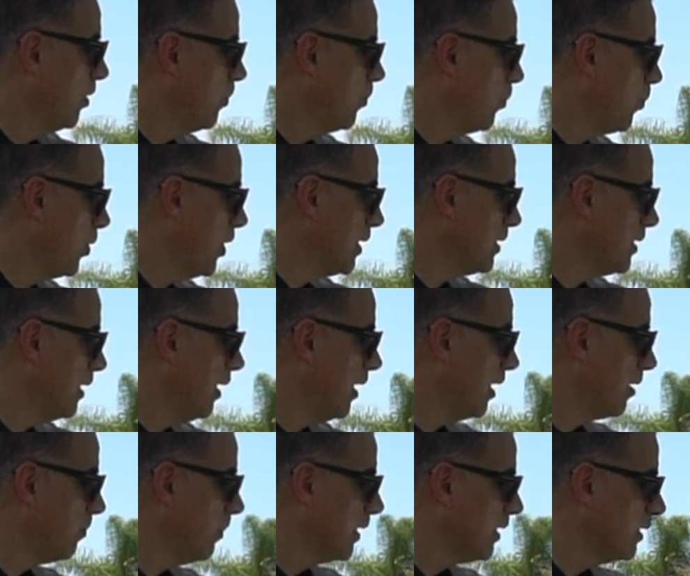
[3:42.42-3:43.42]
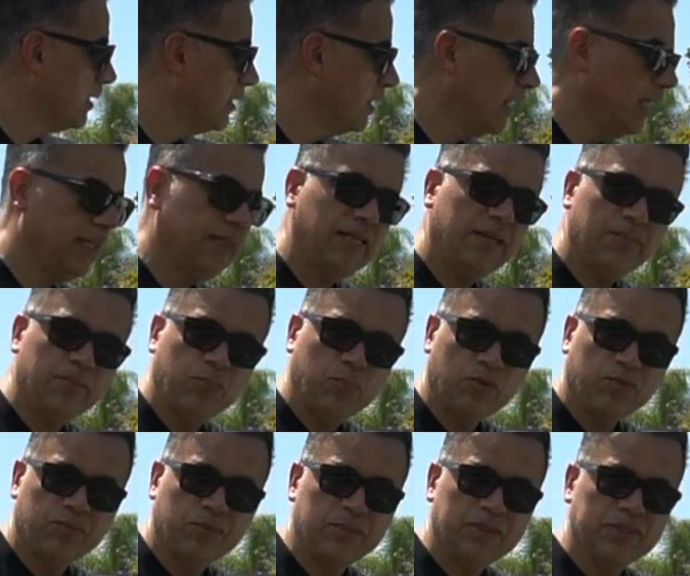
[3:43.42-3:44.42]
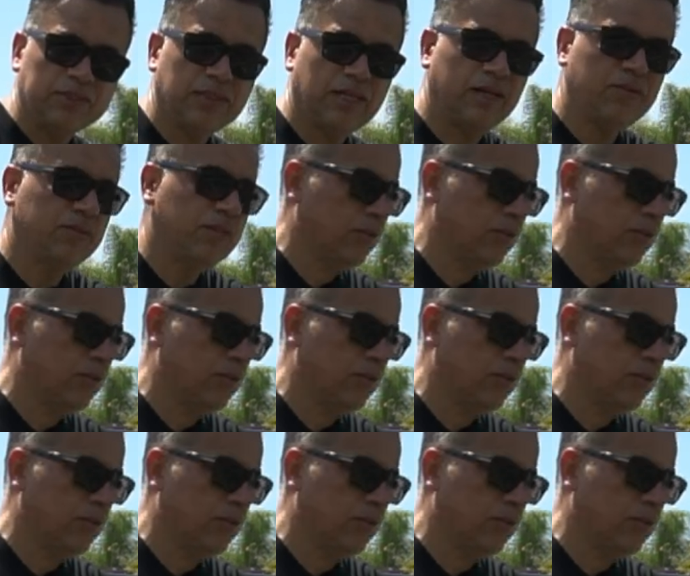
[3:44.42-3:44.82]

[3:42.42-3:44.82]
press the lock button and then pull from the side of the